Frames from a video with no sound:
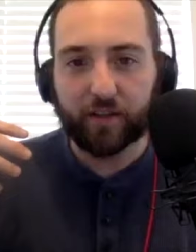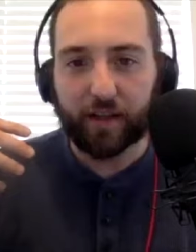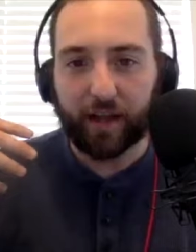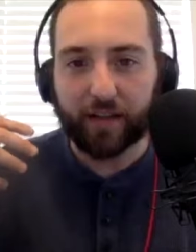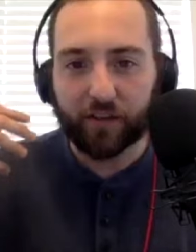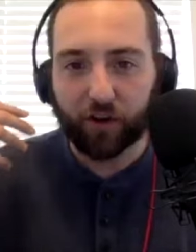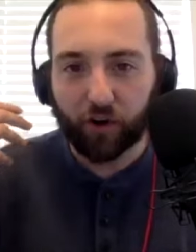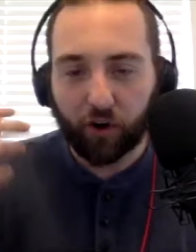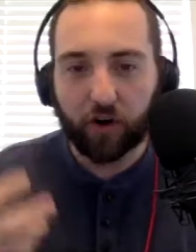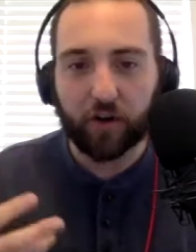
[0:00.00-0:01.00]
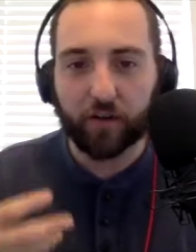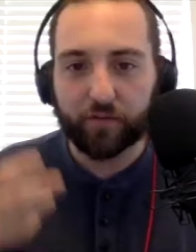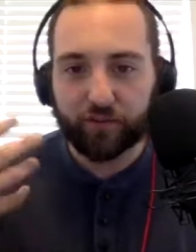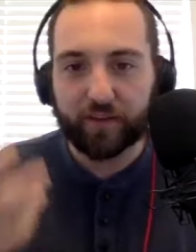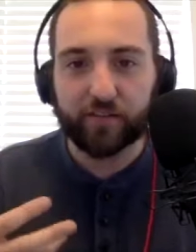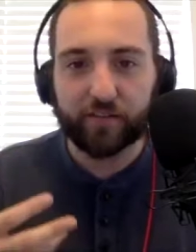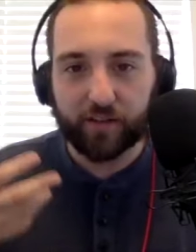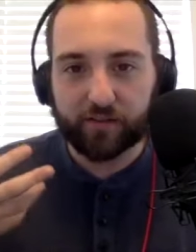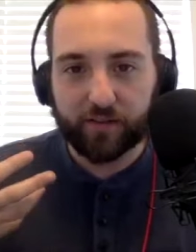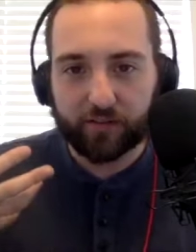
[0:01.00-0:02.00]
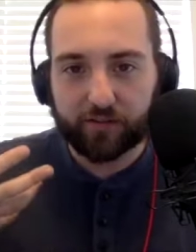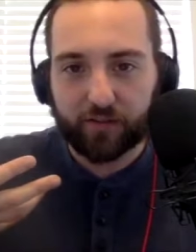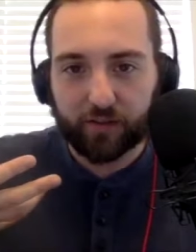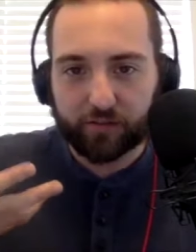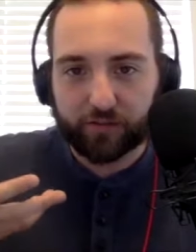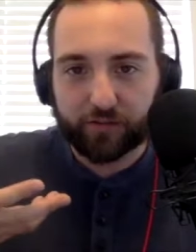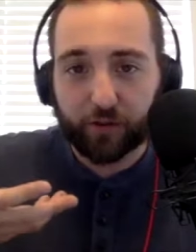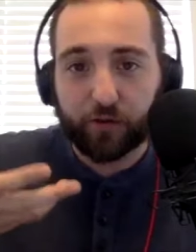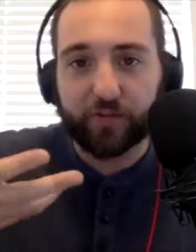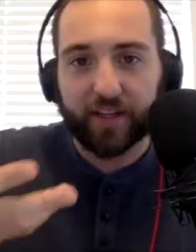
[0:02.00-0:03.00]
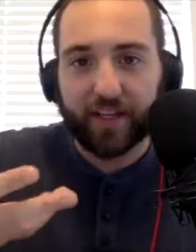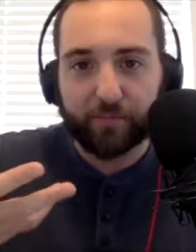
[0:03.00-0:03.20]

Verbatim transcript: at the heart of Jesus is this this servant.